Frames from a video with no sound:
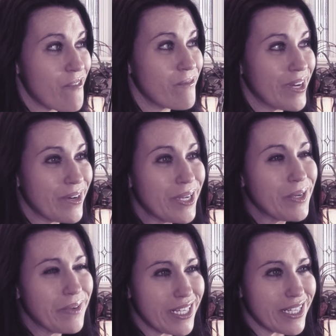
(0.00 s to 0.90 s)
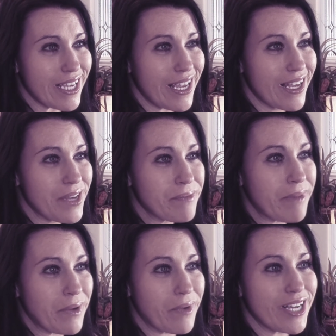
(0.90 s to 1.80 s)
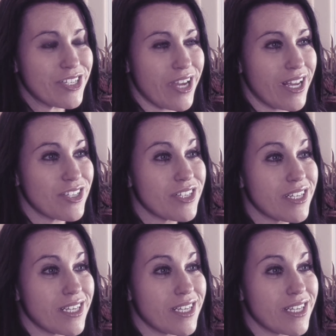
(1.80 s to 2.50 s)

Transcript: Very quickly, my why changed.